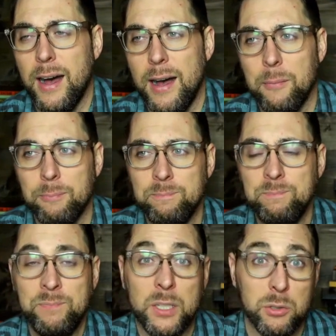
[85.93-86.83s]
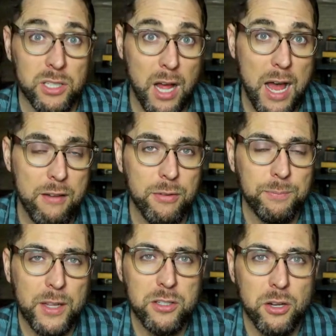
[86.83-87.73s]
Um, it was
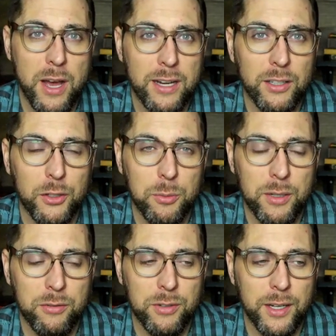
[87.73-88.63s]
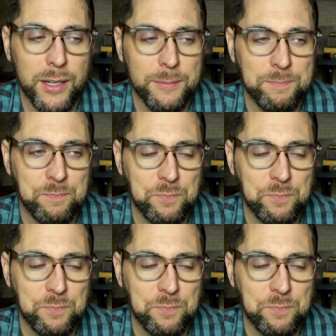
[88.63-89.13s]
live, and so I had a little bit of uh,